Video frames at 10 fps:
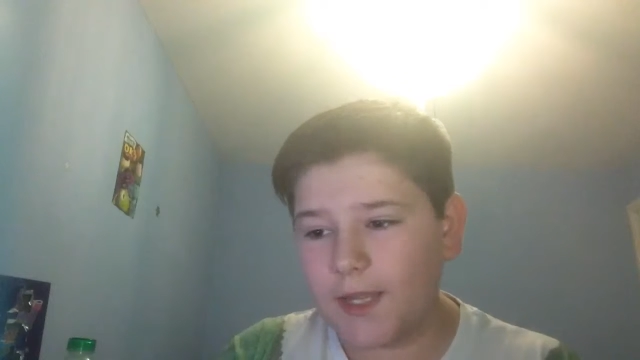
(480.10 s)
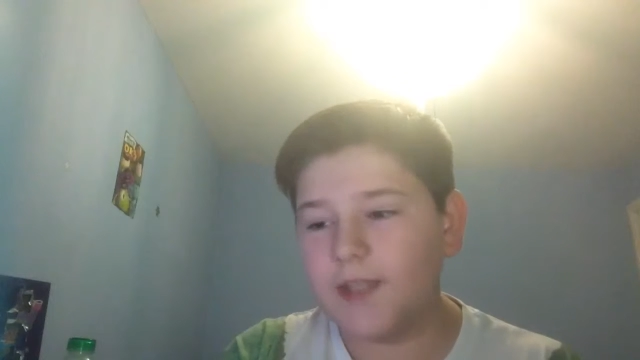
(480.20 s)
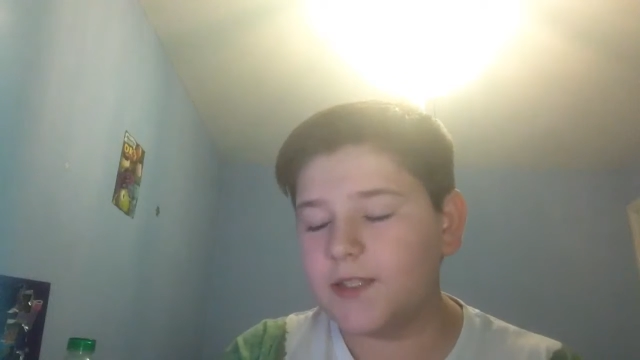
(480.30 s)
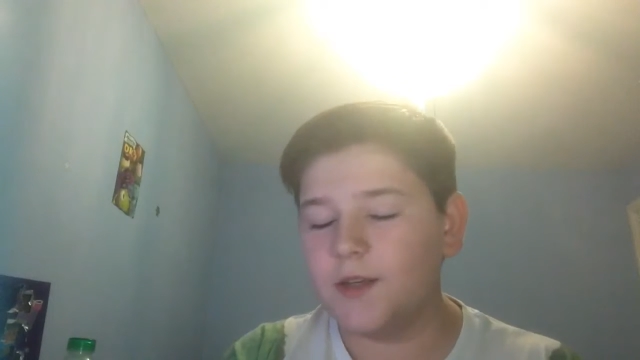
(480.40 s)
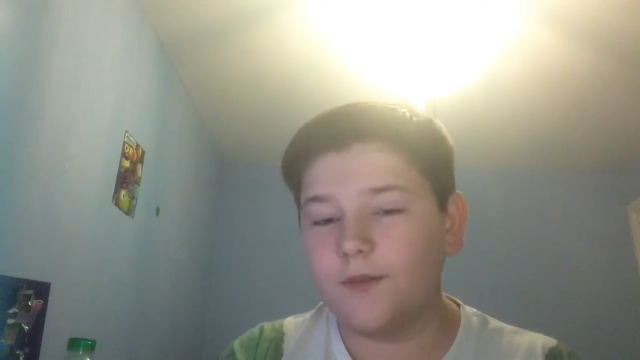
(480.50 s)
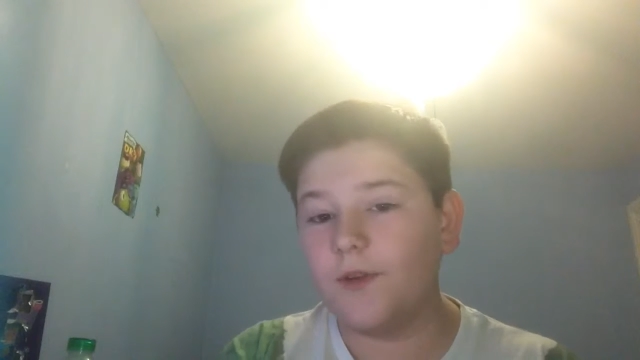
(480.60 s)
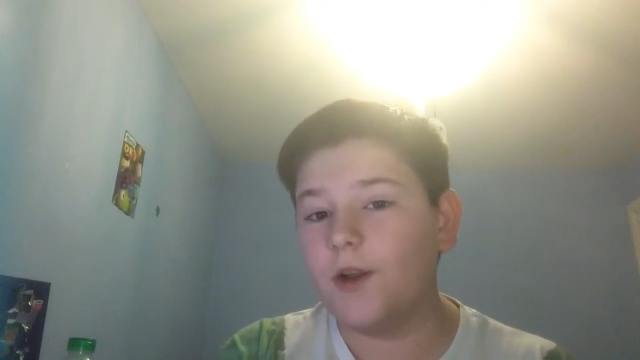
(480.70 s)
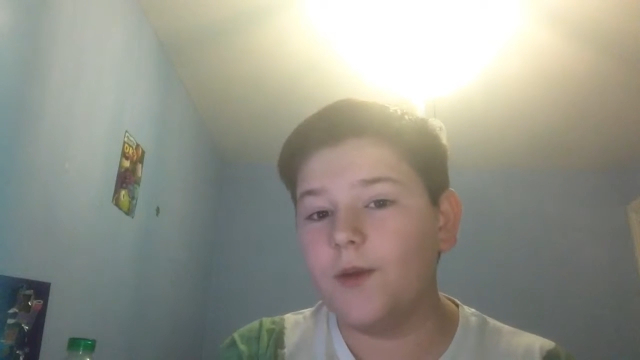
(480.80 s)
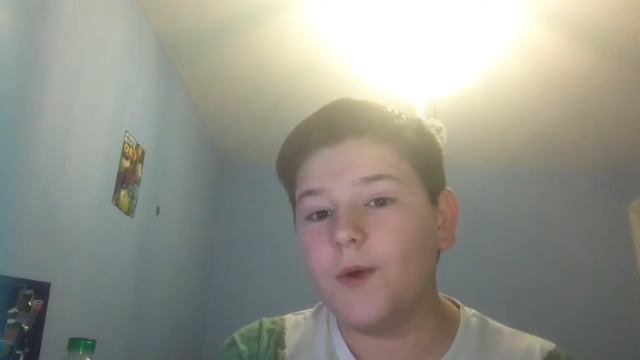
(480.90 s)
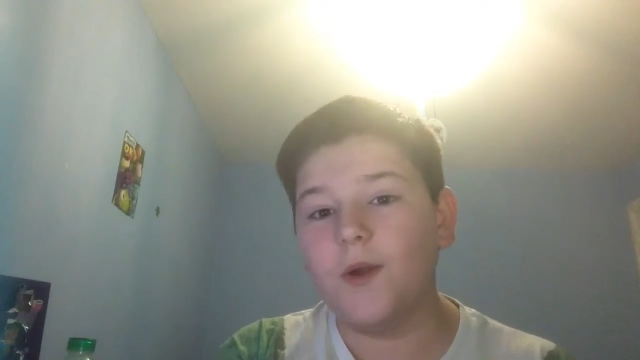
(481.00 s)
days in a
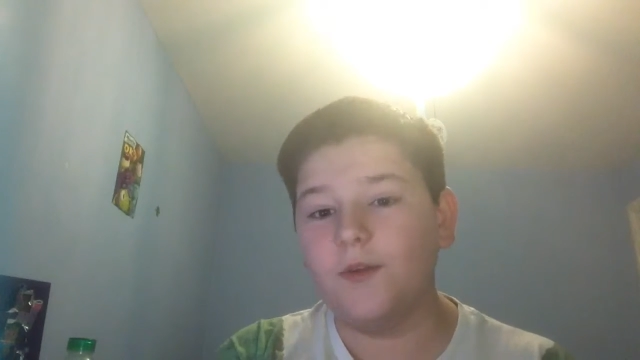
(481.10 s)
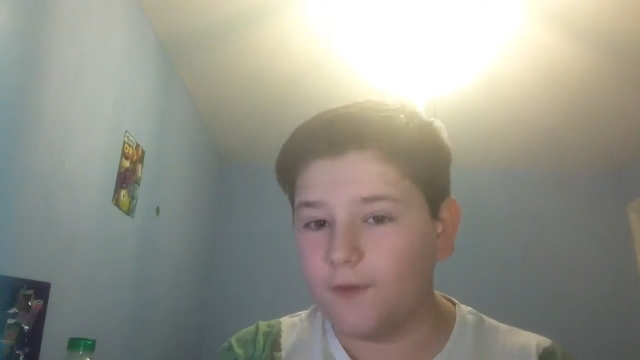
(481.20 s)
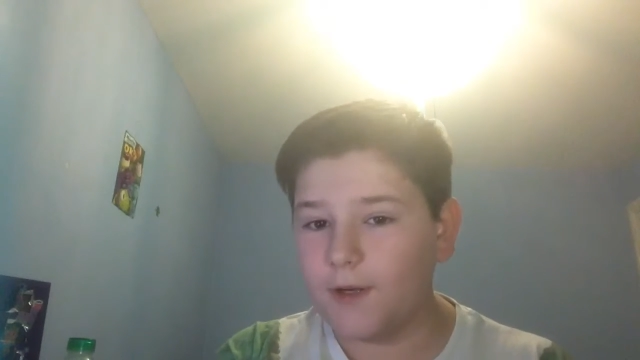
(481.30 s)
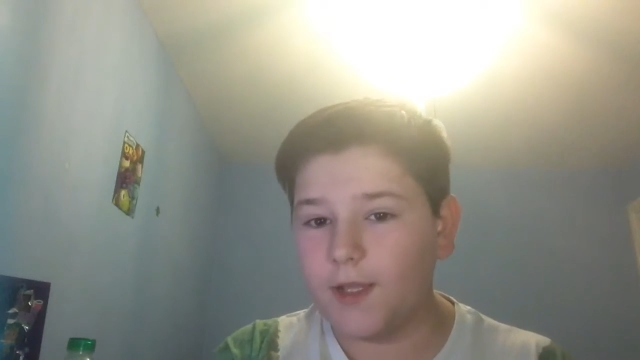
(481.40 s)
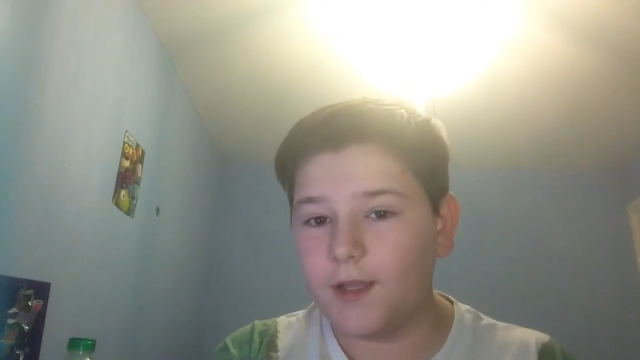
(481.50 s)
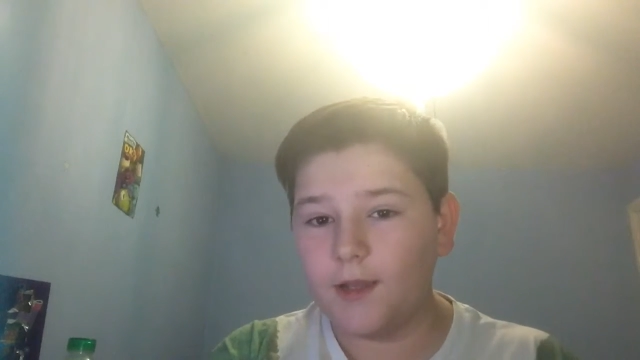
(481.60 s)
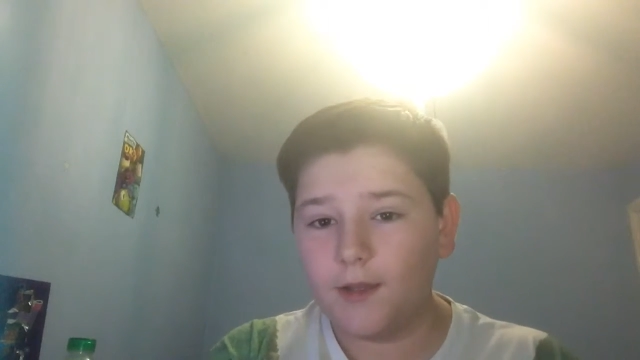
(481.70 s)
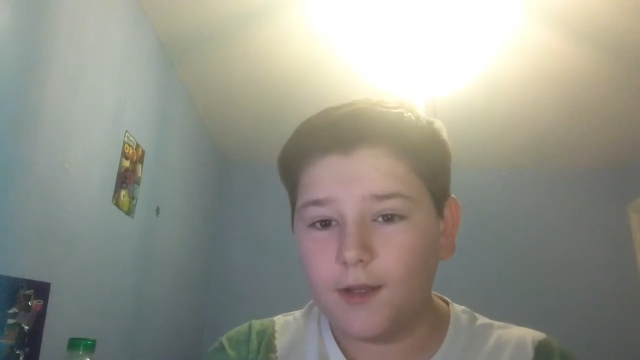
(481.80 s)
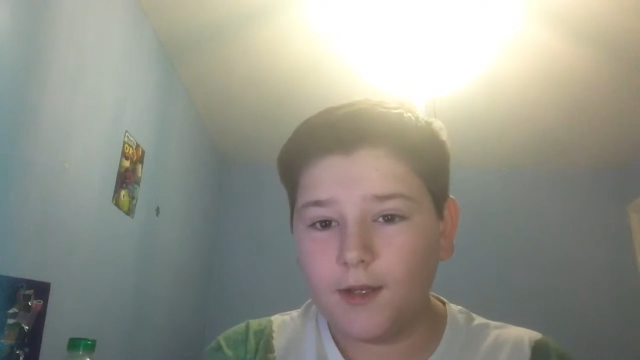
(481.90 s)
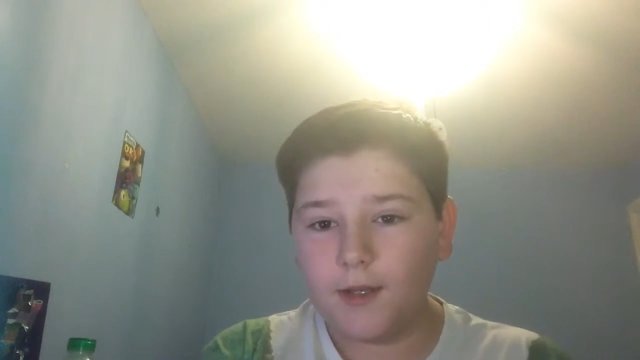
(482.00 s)
row, hopefully,
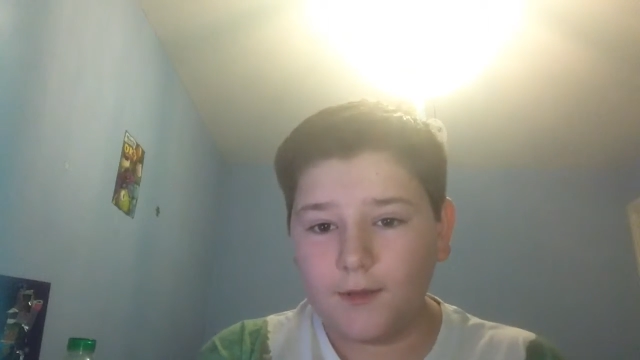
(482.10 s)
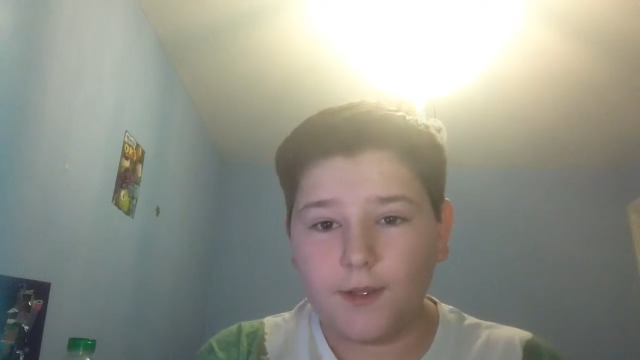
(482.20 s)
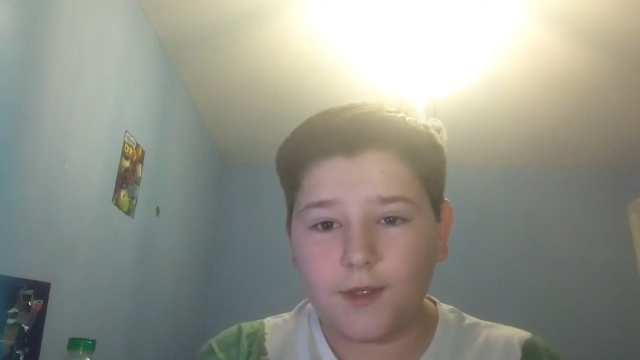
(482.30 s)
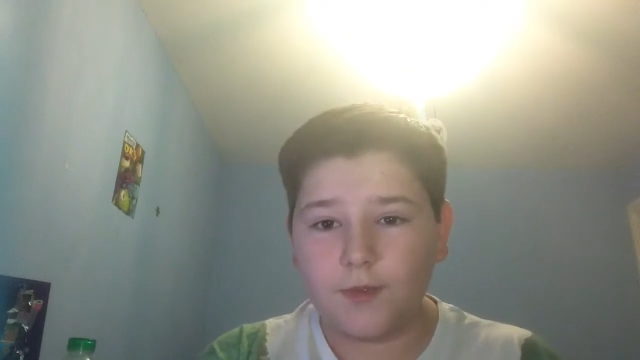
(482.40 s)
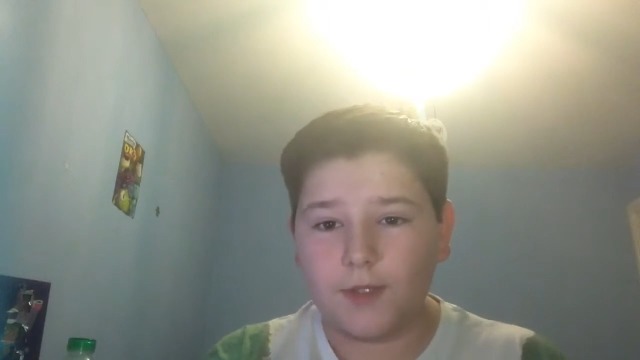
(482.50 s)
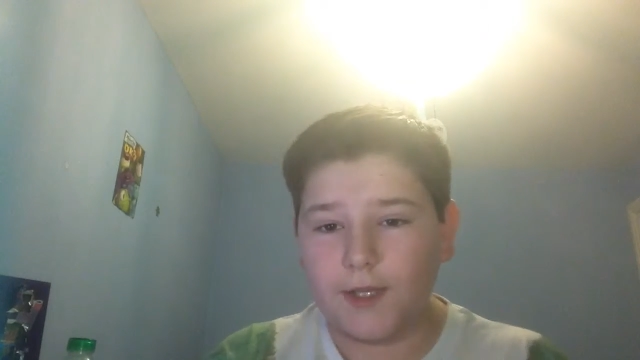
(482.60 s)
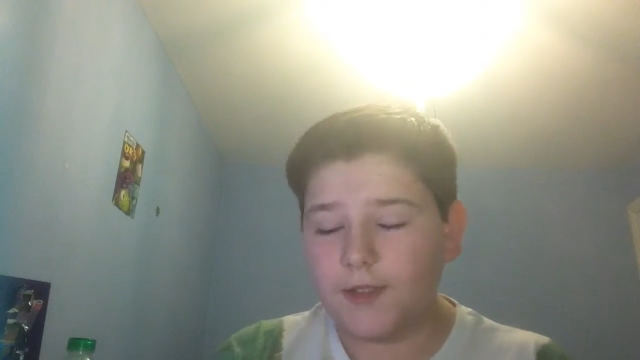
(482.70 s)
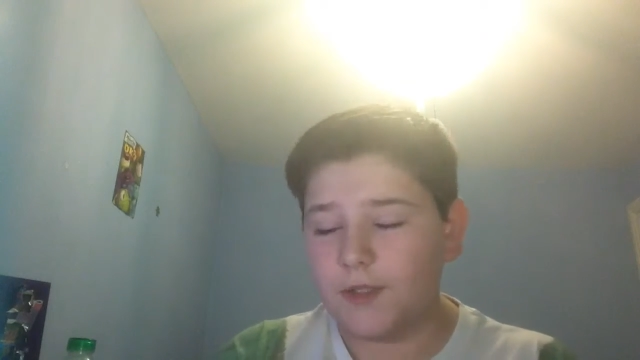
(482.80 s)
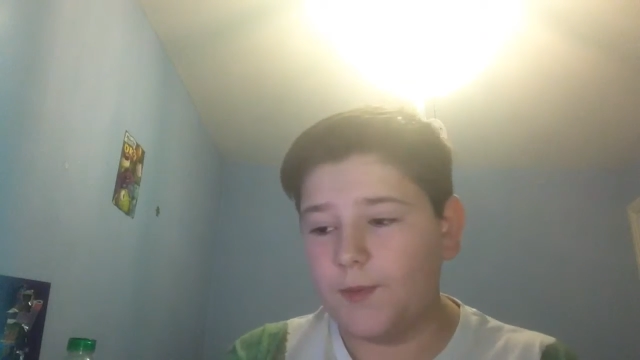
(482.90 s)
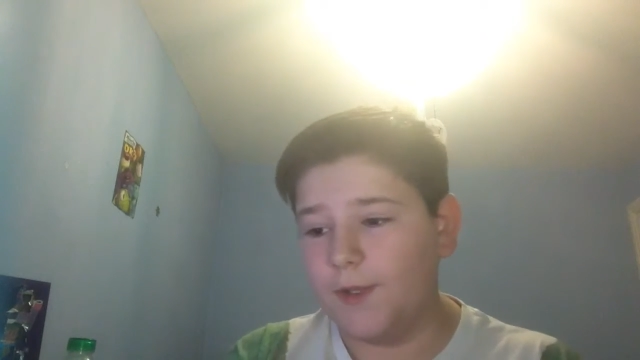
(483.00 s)
if this one
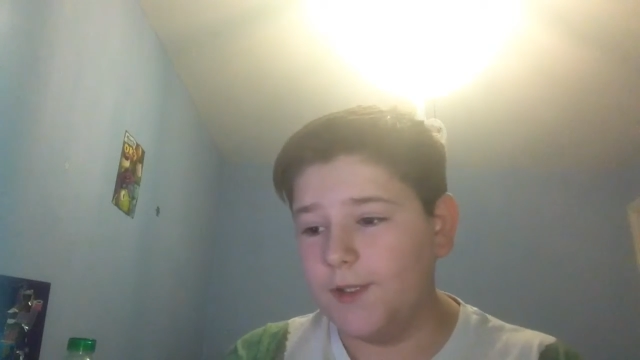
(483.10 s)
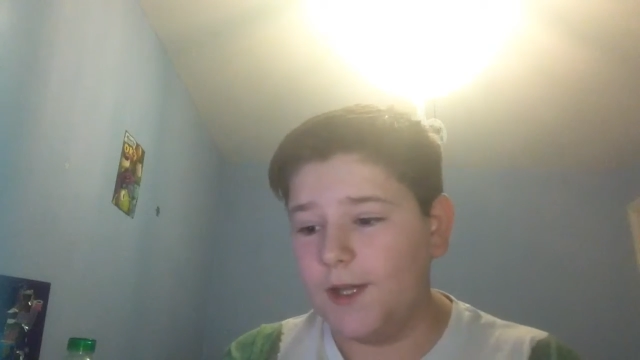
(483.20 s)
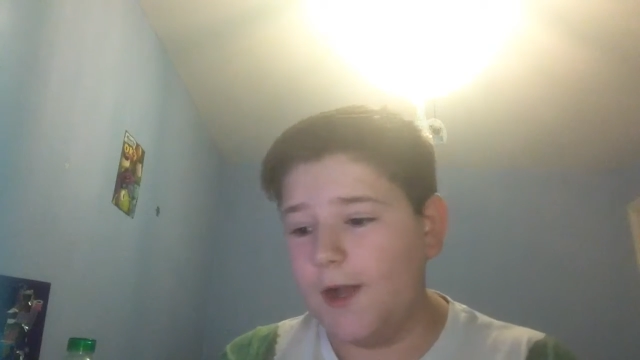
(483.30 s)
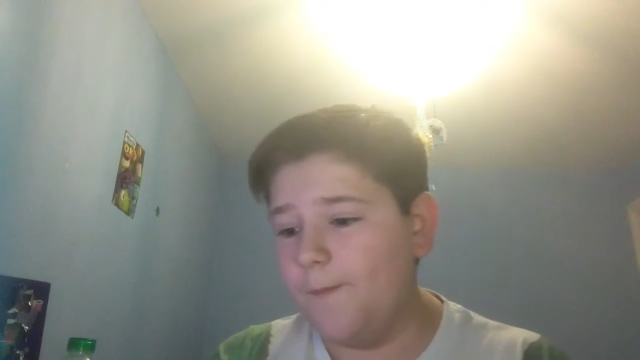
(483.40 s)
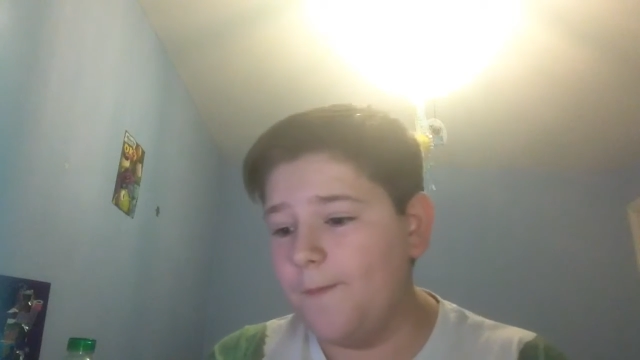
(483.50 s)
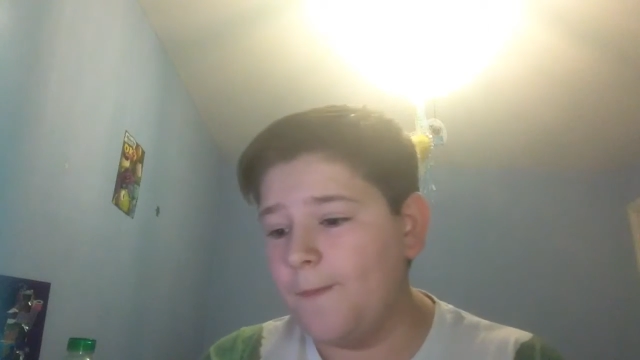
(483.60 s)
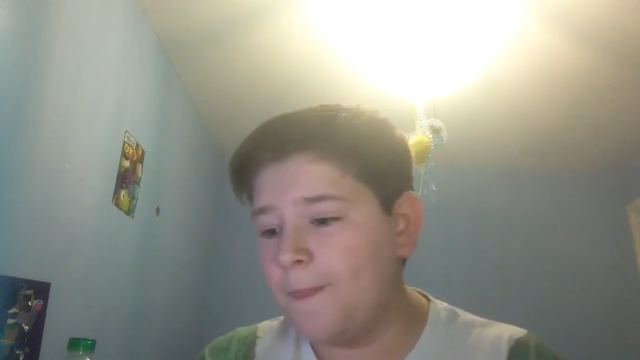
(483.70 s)
gets up on time.